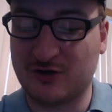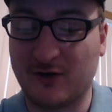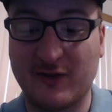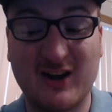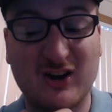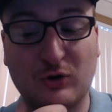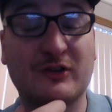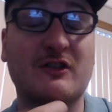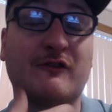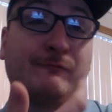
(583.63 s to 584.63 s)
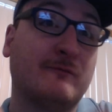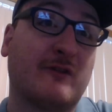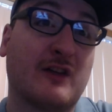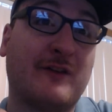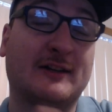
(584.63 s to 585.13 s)
And then, of course, the,
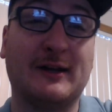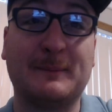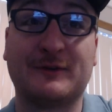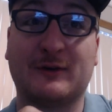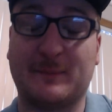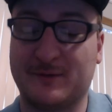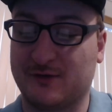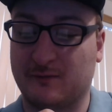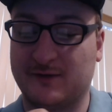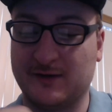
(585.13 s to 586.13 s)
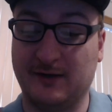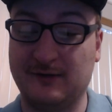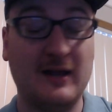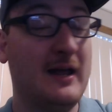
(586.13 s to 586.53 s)
the final episode, episode six,